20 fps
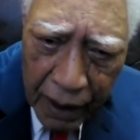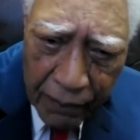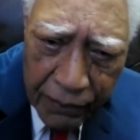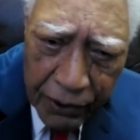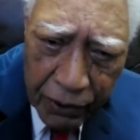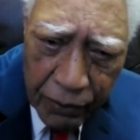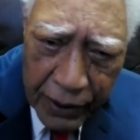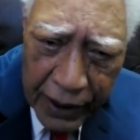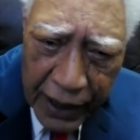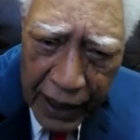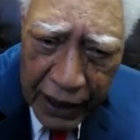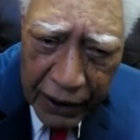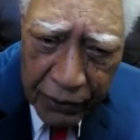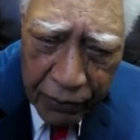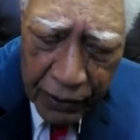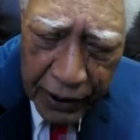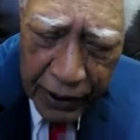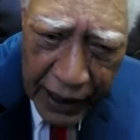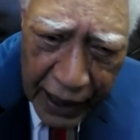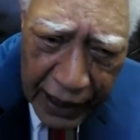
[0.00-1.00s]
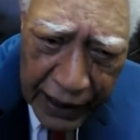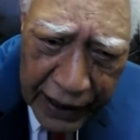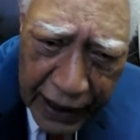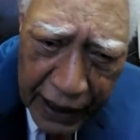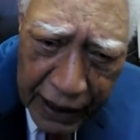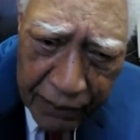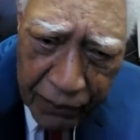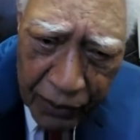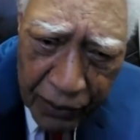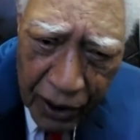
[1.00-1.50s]
I mean, when I when I
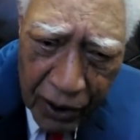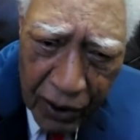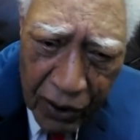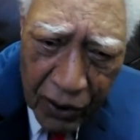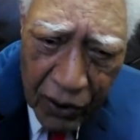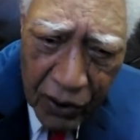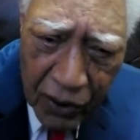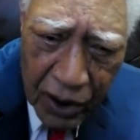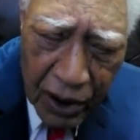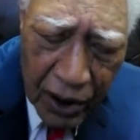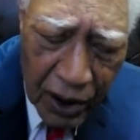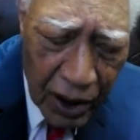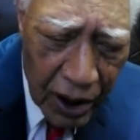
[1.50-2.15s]
came along,